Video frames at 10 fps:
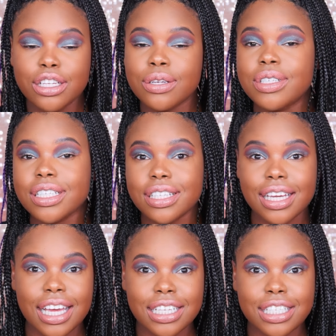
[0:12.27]
So just
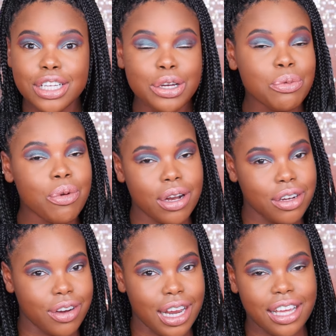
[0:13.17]
in case you're
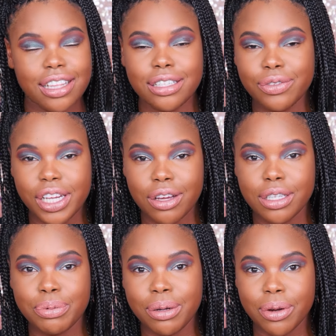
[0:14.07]
wondering, this video
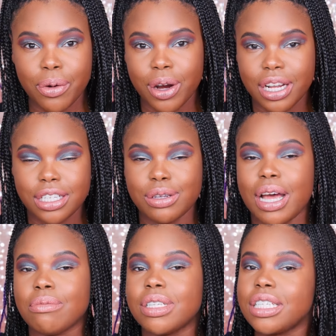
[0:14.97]
is pre-recorded, so
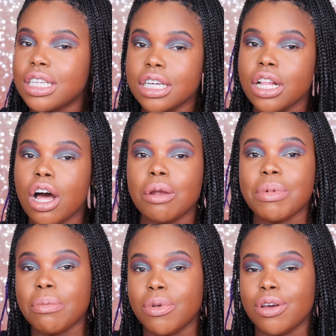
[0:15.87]
I'm still on
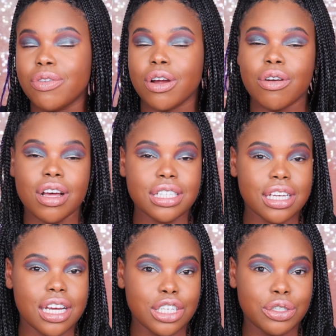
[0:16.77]
my move across the
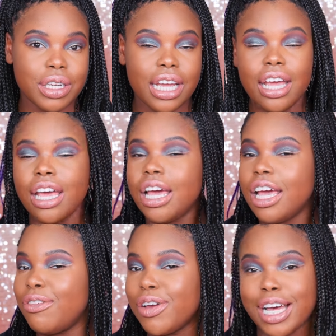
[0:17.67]
country.
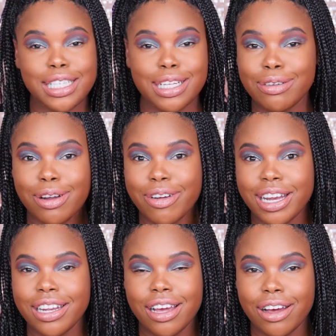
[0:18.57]
If you guys don't
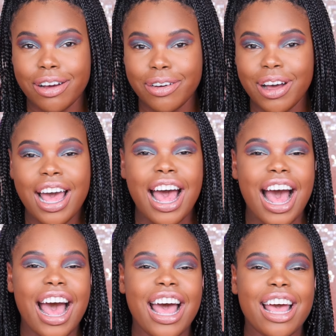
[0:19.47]
already know,
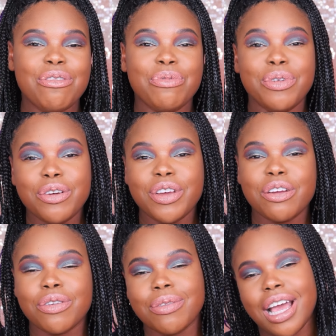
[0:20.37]
I'm
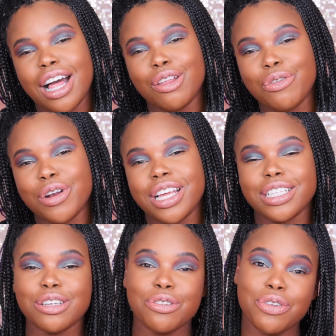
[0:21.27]
moving from California
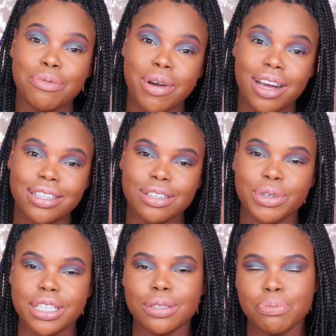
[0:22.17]
to Vermont,
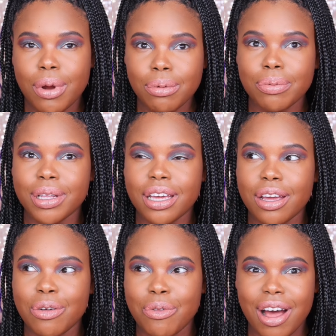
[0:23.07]
which is
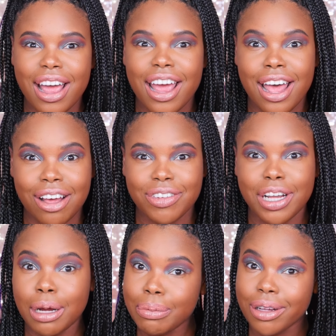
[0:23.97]
probably why I haven't
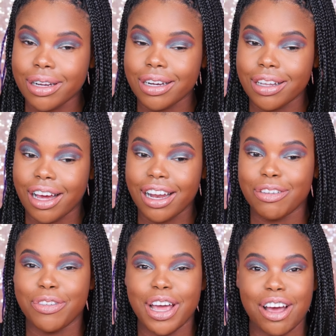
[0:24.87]
uploaded a lot,
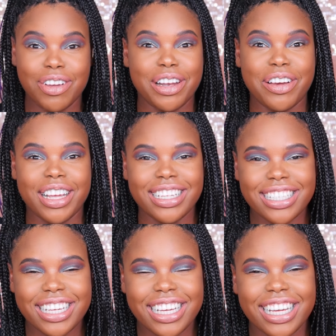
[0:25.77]
if you haven't
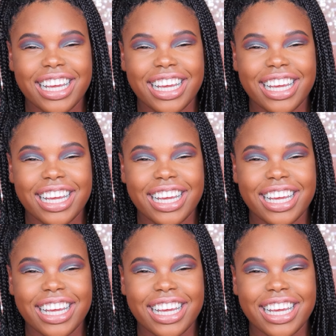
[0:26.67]
noticed.